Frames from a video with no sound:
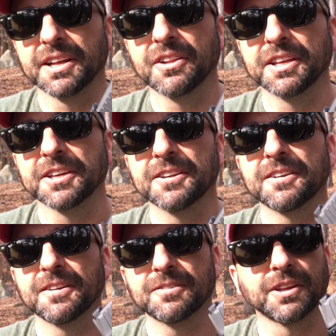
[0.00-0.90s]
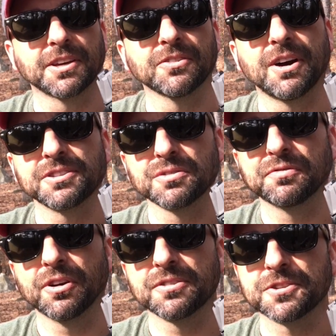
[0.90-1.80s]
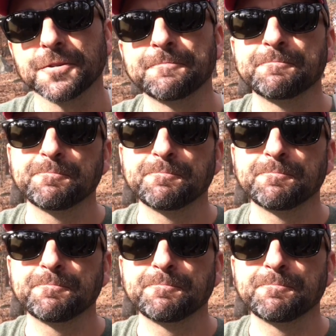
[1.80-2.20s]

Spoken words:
I like it a lot so far, so